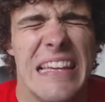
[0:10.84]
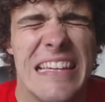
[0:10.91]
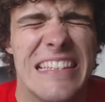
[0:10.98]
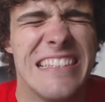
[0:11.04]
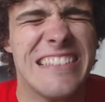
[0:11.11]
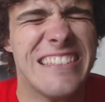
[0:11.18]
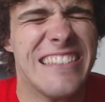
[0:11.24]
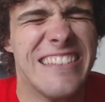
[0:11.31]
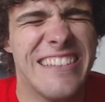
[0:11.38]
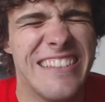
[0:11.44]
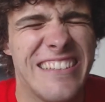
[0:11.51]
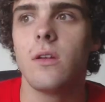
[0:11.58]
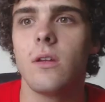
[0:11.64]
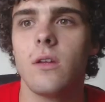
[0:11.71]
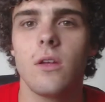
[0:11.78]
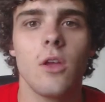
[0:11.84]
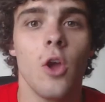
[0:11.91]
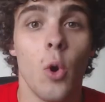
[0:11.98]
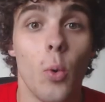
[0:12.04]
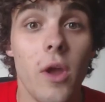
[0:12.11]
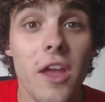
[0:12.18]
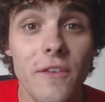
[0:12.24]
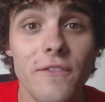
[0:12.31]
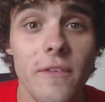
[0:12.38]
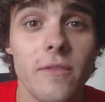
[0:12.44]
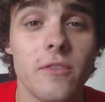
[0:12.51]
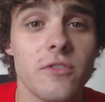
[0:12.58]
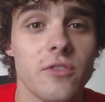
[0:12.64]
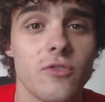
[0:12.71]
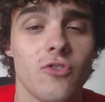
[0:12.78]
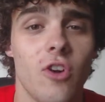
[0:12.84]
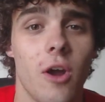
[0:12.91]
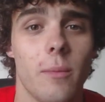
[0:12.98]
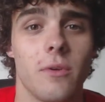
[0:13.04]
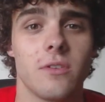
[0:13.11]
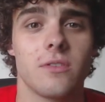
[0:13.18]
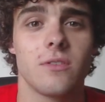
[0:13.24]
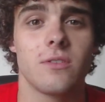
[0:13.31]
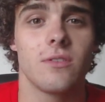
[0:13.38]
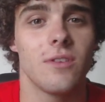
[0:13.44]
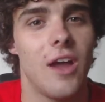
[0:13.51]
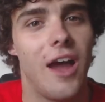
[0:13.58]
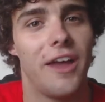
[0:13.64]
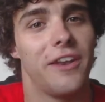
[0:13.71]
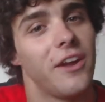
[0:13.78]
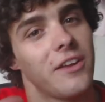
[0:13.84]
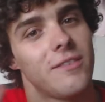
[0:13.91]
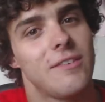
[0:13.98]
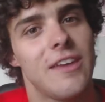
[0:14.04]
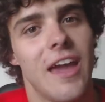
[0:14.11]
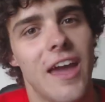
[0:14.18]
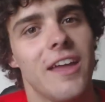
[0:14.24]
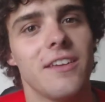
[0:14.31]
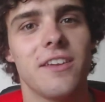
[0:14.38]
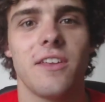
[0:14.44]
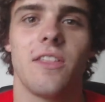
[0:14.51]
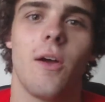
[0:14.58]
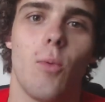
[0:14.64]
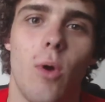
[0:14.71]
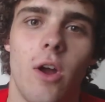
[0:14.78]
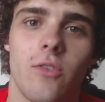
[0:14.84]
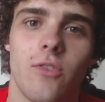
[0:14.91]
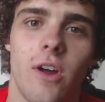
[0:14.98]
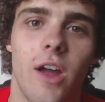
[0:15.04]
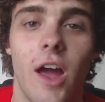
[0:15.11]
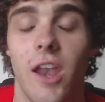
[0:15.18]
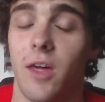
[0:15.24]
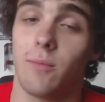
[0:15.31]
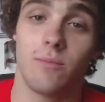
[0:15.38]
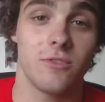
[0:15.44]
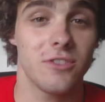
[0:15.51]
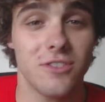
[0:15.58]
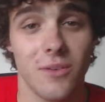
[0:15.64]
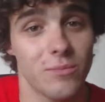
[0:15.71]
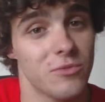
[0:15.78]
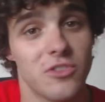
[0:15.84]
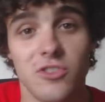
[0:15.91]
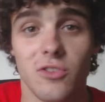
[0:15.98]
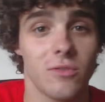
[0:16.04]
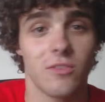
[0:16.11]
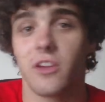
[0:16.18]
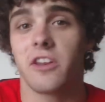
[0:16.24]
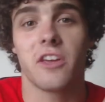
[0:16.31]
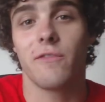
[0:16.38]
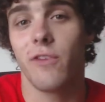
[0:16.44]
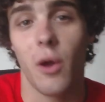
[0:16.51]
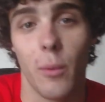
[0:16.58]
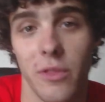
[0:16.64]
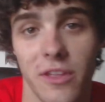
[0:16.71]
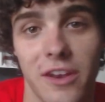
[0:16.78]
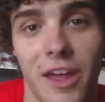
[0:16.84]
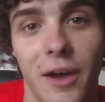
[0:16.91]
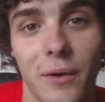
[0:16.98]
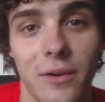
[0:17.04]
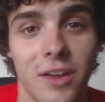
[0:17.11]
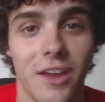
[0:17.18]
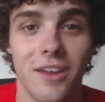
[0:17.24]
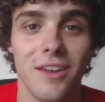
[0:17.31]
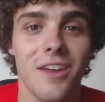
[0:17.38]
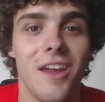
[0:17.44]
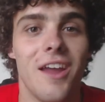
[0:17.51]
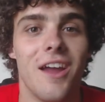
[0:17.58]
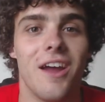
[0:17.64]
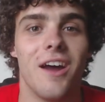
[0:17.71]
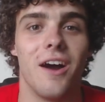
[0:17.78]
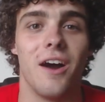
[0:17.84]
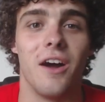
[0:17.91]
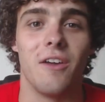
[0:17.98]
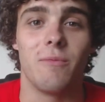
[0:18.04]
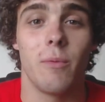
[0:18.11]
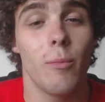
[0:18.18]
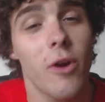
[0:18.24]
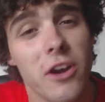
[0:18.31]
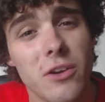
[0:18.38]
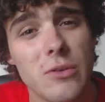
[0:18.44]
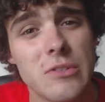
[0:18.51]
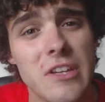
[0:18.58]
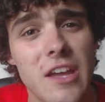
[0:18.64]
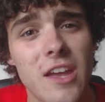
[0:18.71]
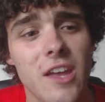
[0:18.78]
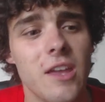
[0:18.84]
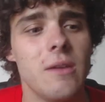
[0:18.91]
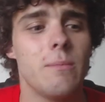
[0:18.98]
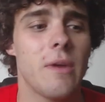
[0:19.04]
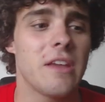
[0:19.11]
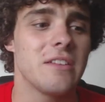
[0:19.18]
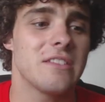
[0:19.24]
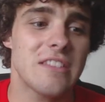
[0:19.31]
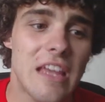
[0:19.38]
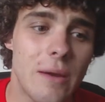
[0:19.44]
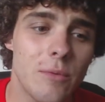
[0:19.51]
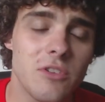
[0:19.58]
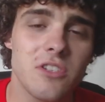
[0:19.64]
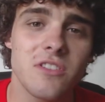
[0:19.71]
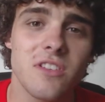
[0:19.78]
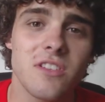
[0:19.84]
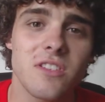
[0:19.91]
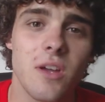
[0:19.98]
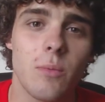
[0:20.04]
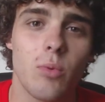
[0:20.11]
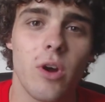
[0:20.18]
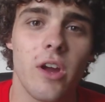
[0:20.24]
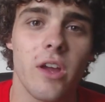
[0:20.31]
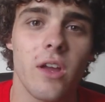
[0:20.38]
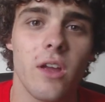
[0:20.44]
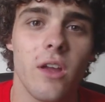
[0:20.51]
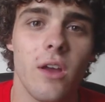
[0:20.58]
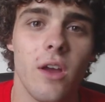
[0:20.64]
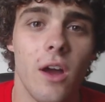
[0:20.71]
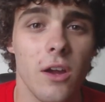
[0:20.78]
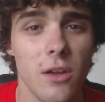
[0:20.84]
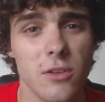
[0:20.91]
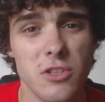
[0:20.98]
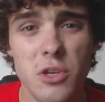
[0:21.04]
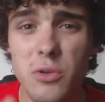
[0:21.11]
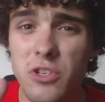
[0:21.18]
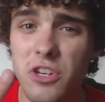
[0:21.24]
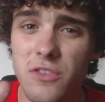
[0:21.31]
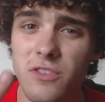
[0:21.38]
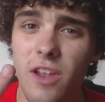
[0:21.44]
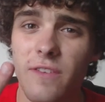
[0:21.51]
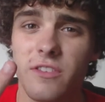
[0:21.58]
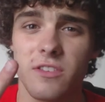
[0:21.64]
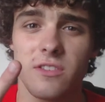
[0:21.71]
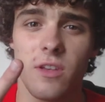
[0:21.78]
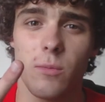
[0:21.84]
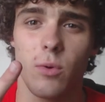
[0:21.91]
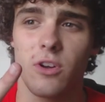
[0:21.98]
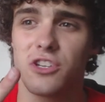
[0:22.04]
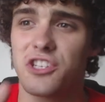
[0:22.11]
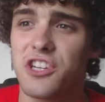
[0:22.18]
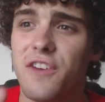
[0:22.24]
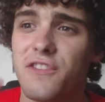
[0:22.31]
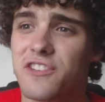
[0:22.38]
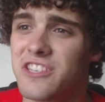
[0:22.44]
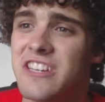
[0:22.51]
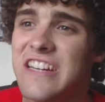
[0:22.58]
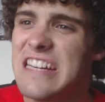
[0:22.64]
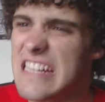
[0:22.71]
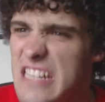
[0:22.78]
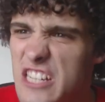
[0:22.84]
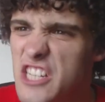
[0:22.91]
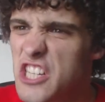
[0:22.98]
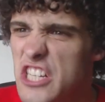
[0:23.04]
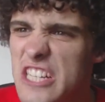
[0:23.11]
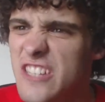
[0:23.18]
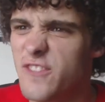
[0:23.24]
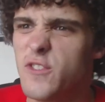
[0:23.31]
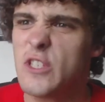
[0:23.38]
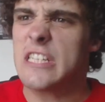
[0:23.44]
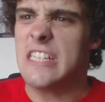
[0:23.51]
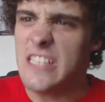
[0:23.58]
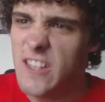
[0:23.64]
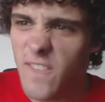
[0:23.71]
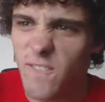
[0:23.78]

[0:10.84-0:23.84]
Please. We hit 50 subscribers, and I can't get that word right, and I'm just, I'm just gonna flow with it now, okay? I've been working all day, making sandwiches at Subway. I've got two shifts left at Subway. Shifts! Shifts!